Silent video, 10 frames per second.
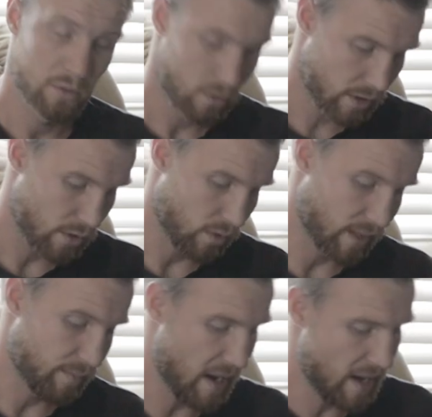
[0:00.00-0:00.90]
orange
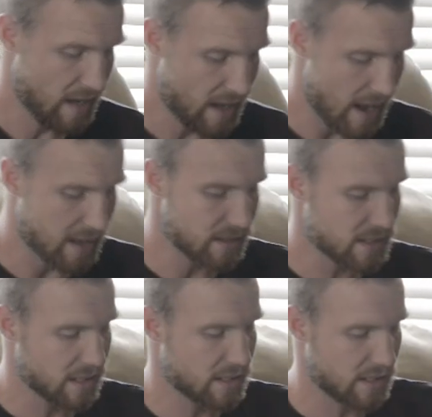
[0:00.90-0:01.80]
one, and
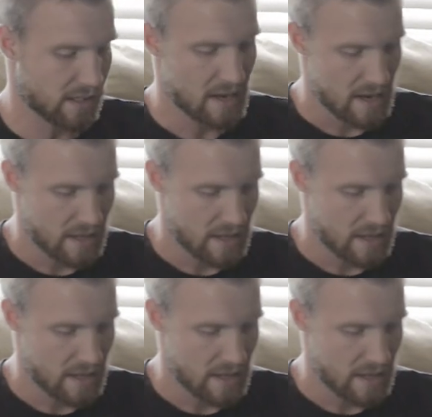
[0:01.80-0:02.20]
this is